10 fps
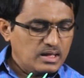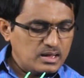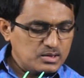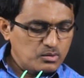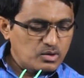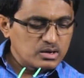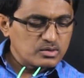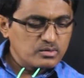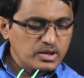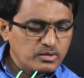actually
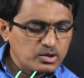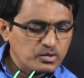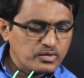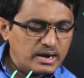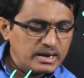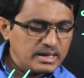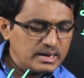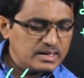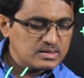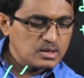what we want to find
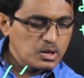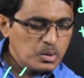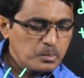here is